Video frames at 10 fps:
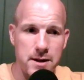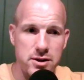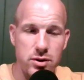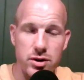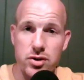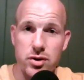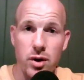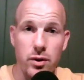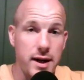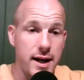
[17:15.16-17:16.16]
so that you
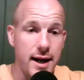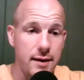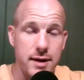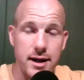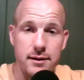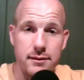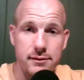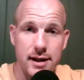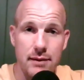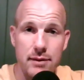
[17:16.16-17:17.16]
know that, hey, I'm not
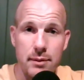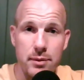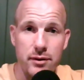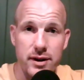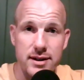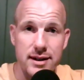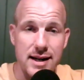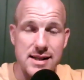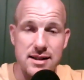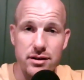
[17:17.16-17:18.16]
perfect.
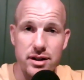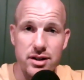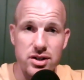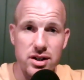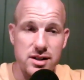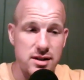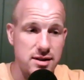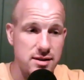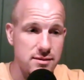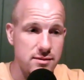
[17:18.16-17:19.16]
I still need
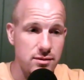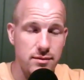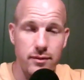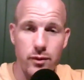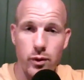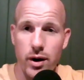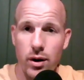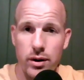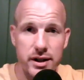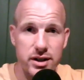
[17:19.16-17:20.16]
Jesus. We
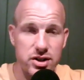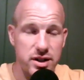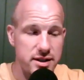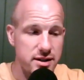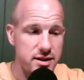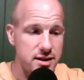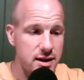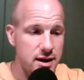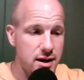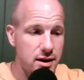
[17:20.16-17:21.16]
all need Jesus.
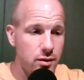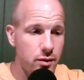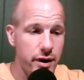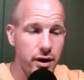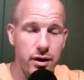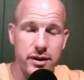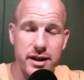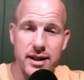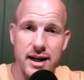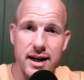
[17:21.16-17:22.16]
We all
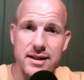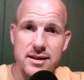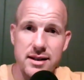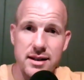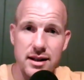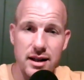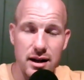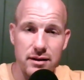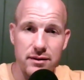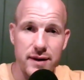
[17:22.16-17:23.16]
need God's
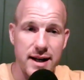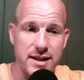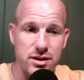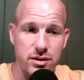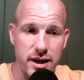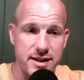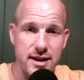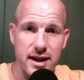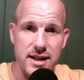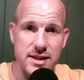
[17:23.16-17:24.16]
love, God's
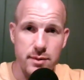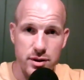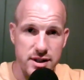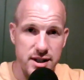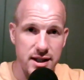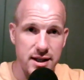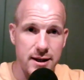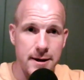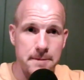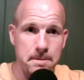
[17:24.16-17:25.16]
grace, God's mercy.
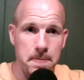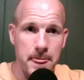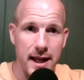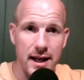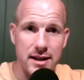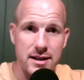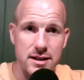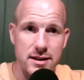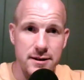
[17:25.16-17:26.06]
And